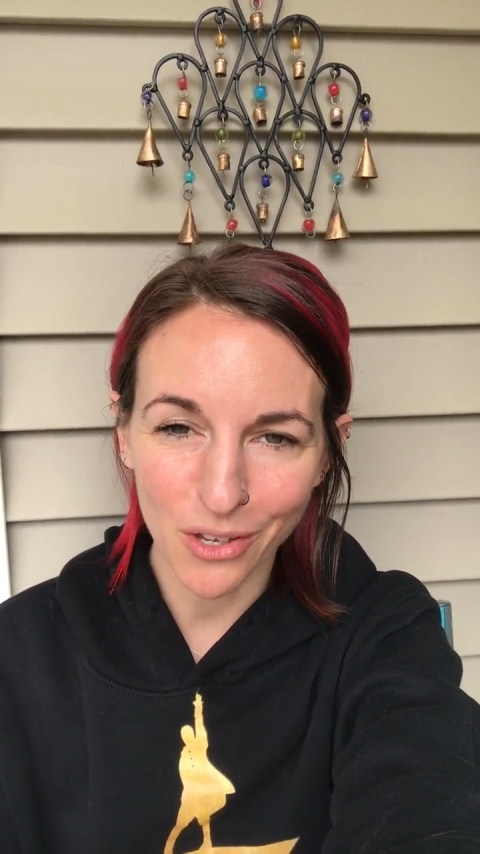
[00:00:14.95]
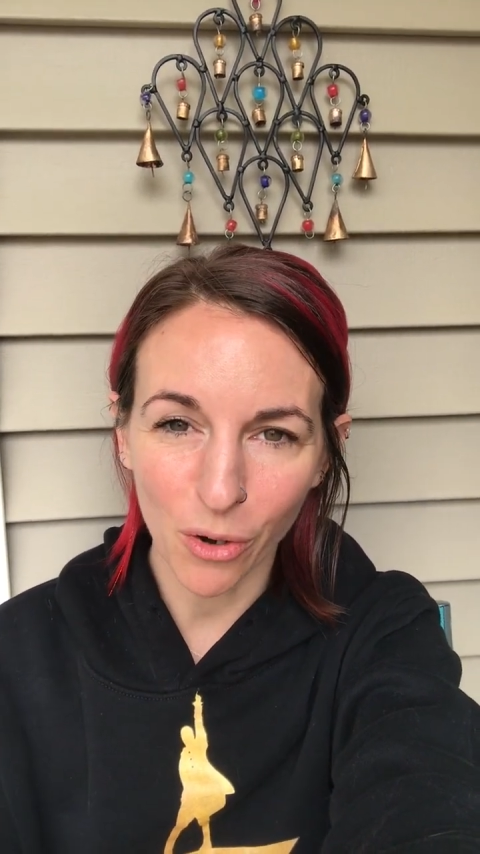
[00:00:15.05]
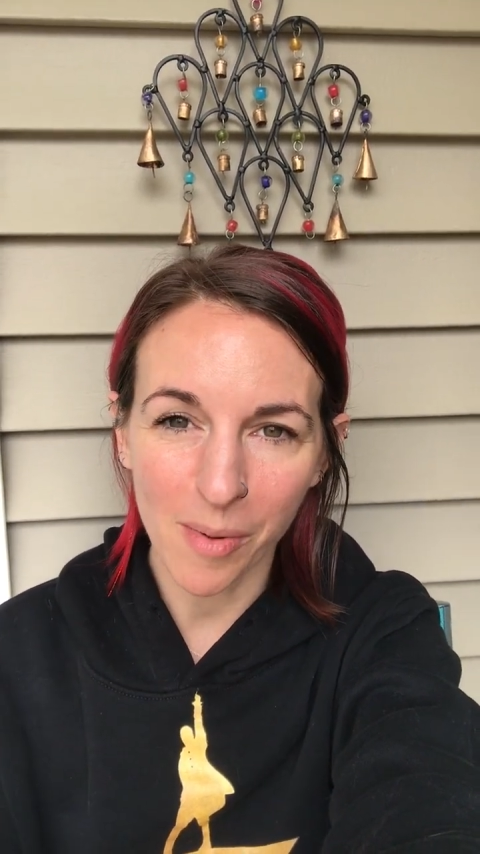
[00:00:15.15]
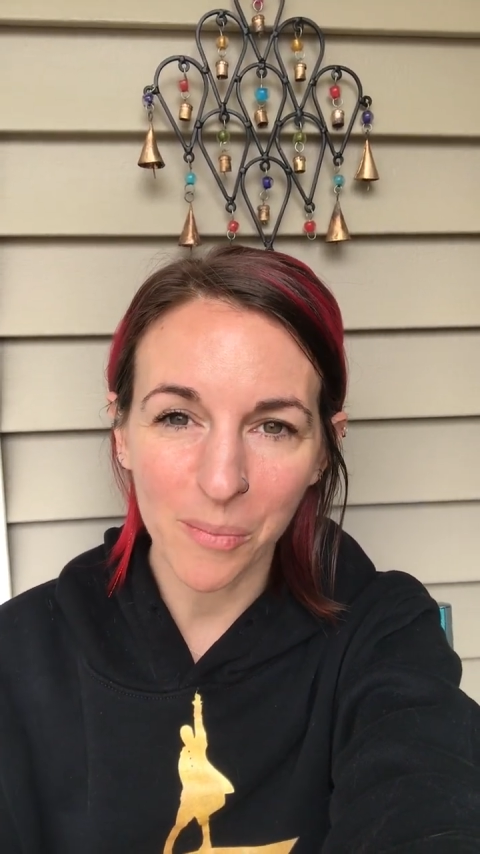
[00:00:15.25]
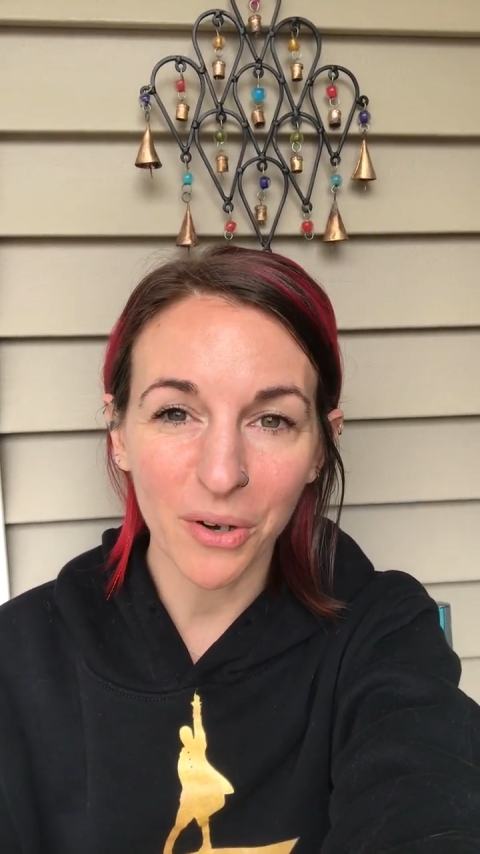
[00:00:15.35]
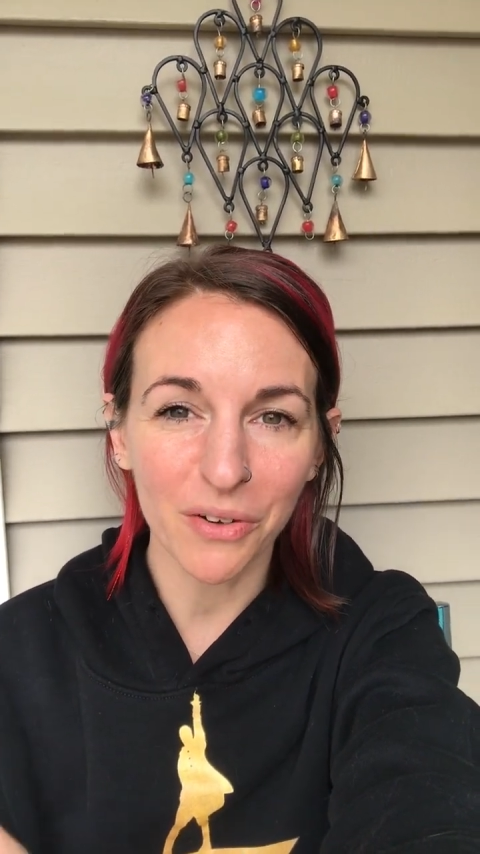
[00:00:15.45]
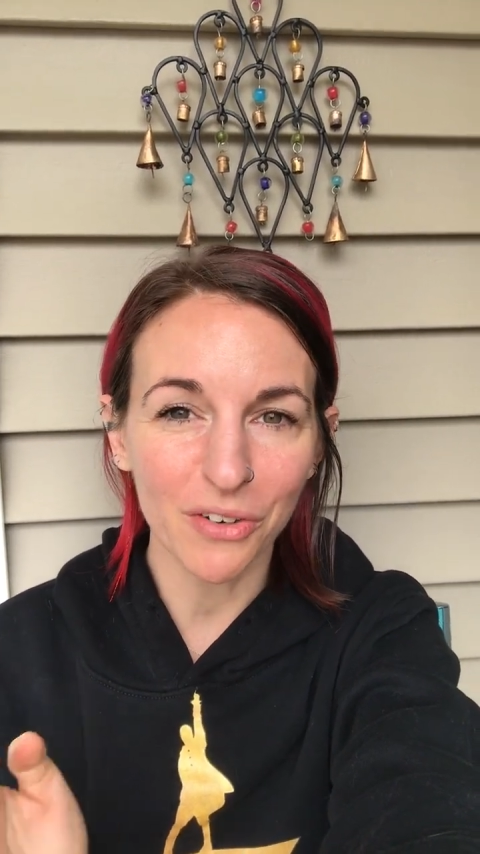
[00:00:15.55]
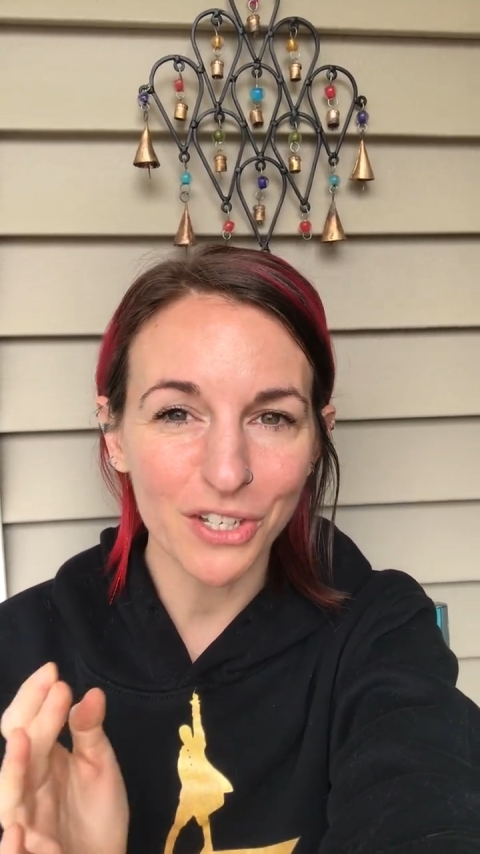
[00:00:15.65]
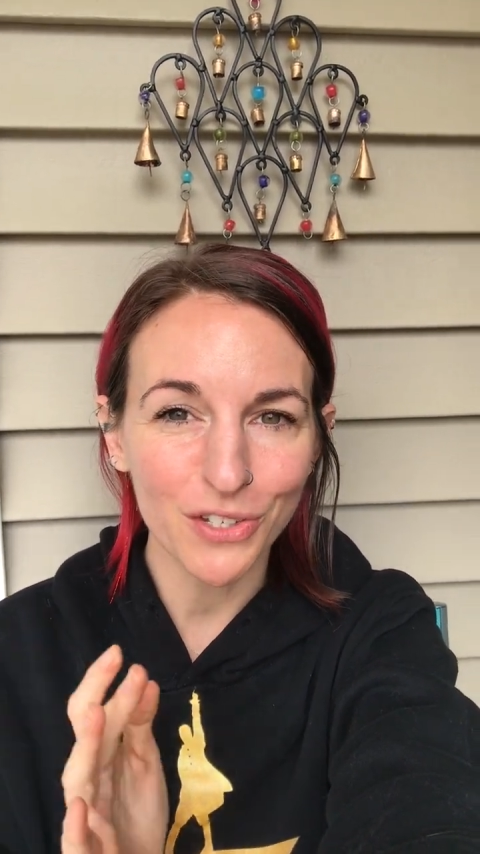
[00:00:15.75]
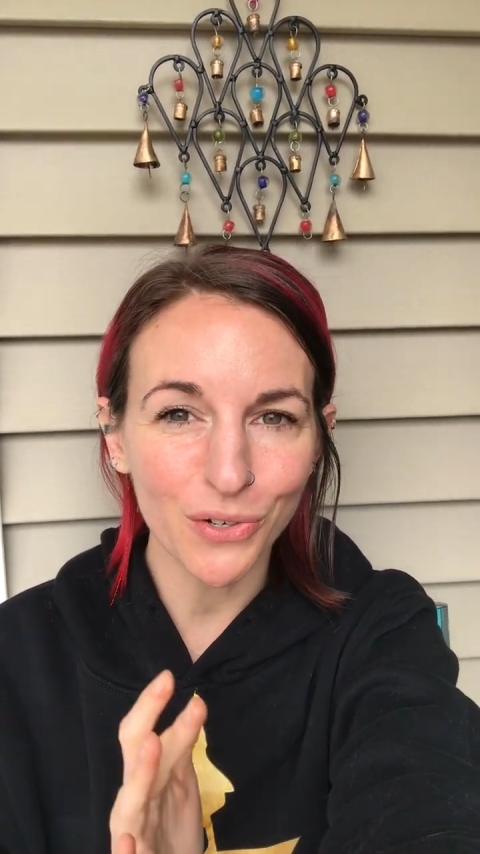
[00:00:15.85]
So remember, in
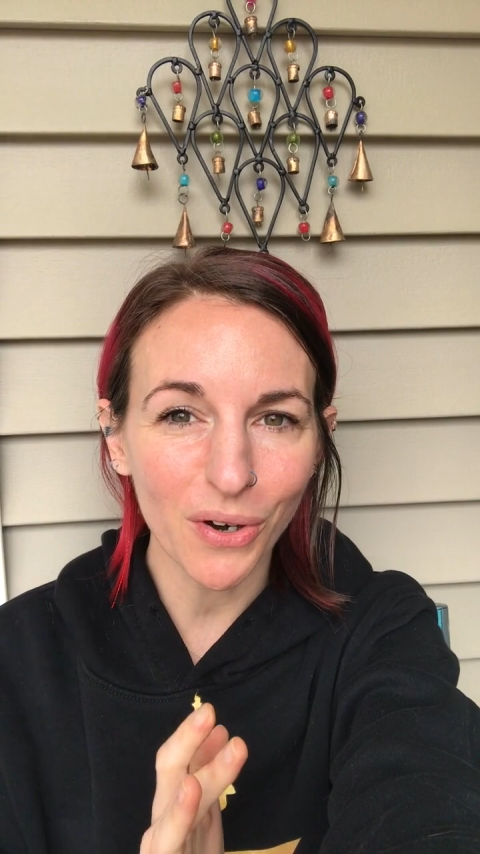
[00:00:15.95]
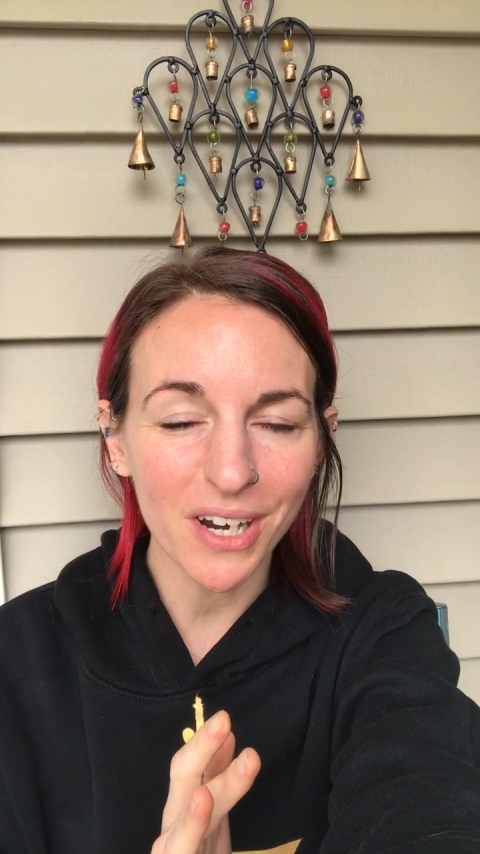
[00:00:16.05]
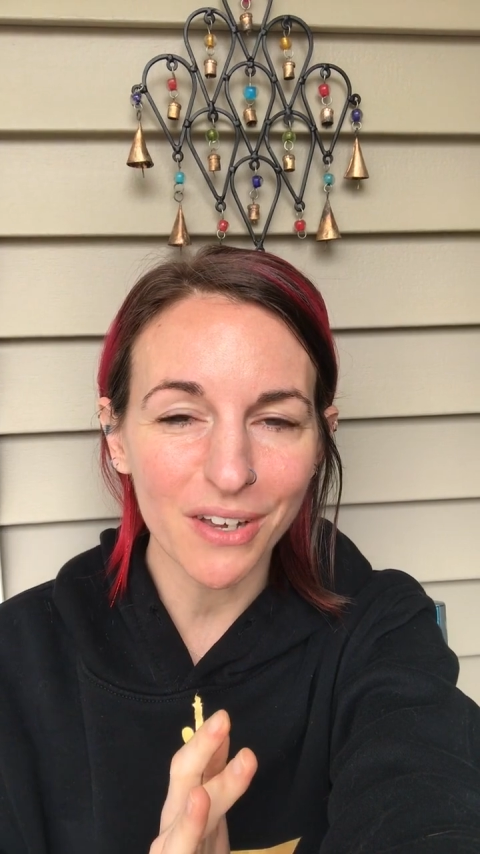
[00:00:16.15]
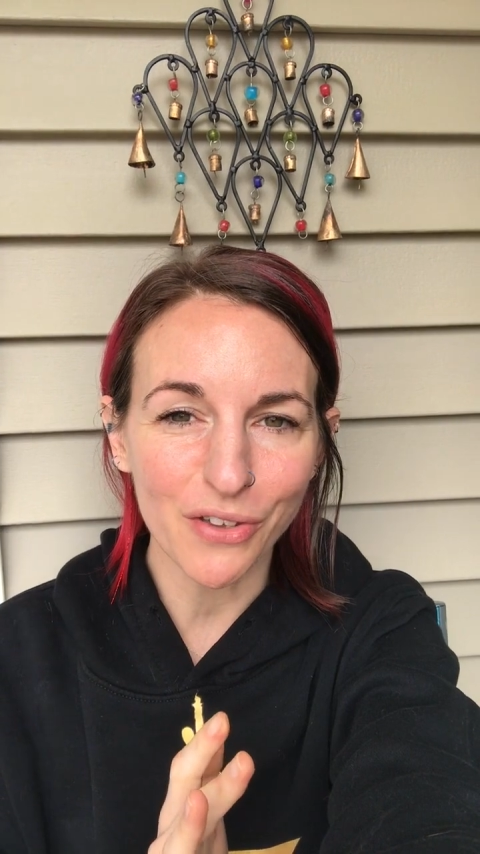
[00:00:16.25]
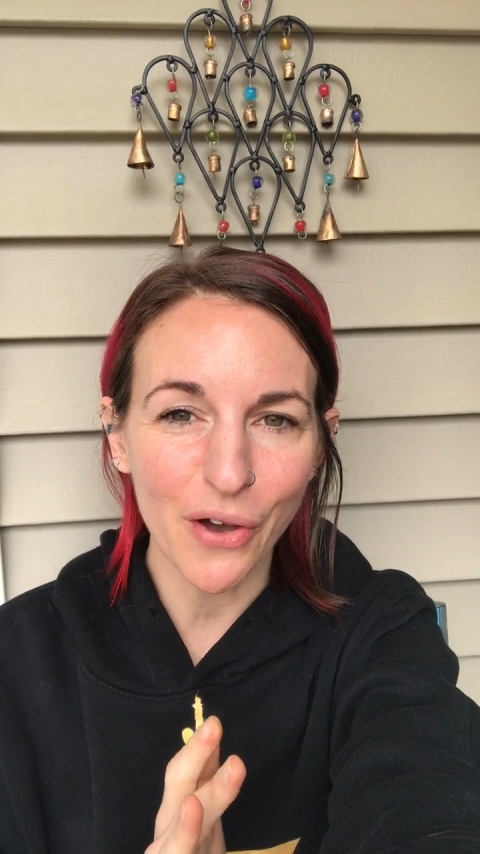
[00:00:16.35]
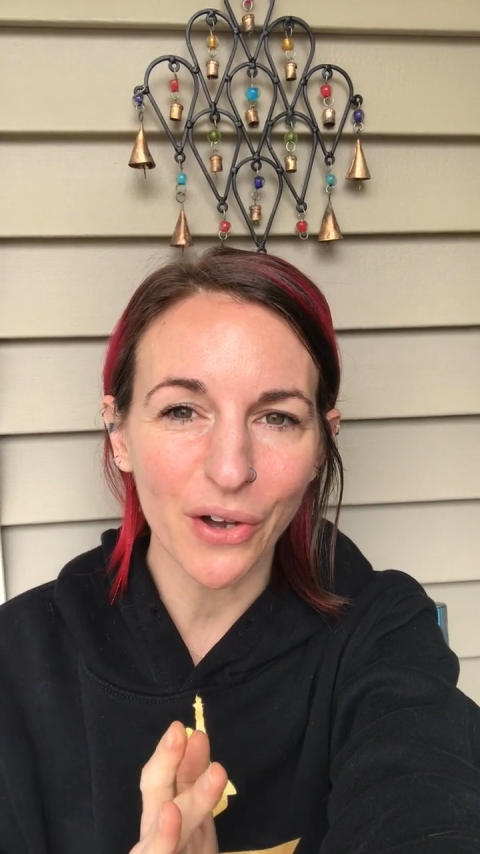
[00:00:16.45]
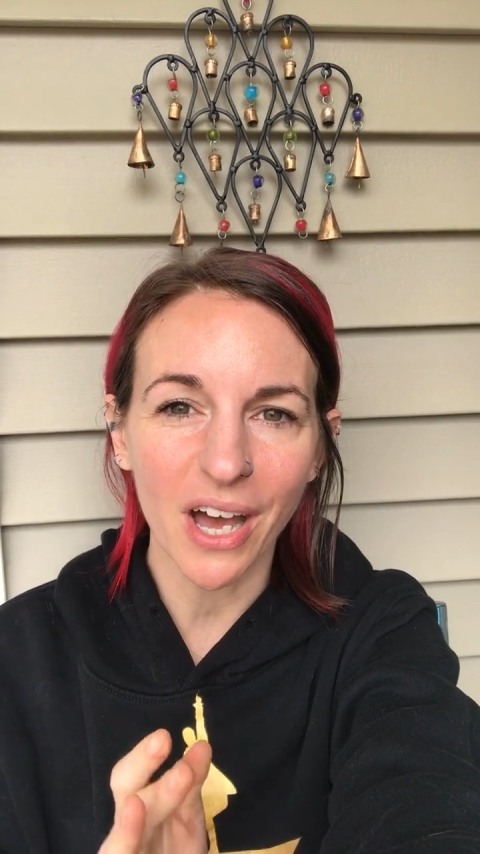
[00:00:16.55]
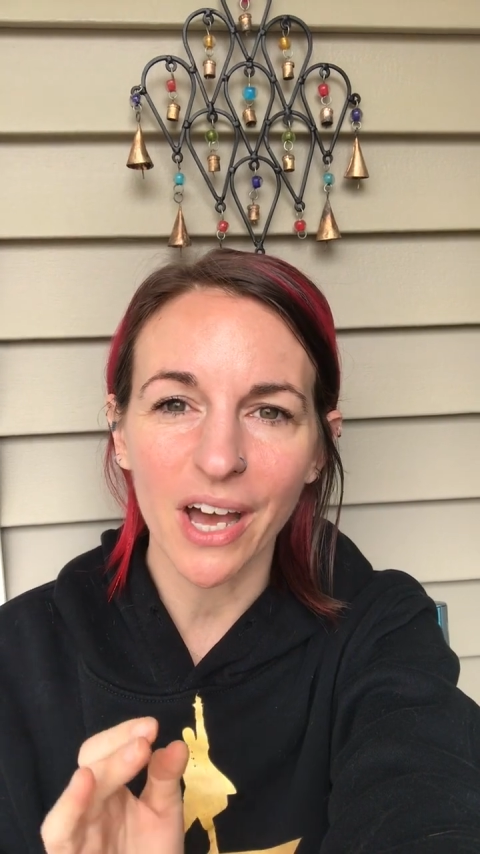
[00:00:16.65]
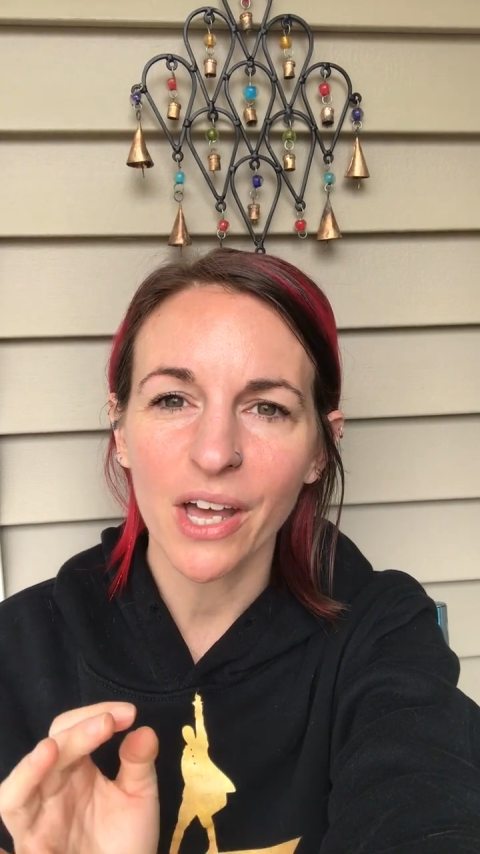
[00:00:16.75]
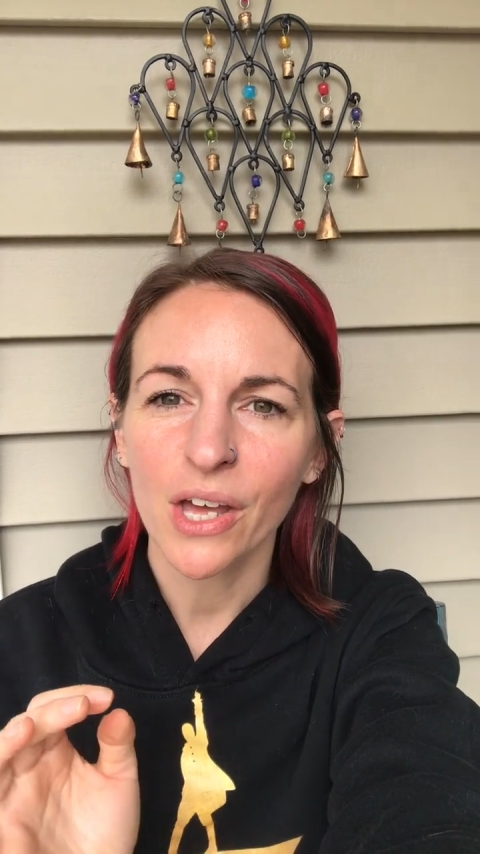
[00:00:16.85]
restorative yoga,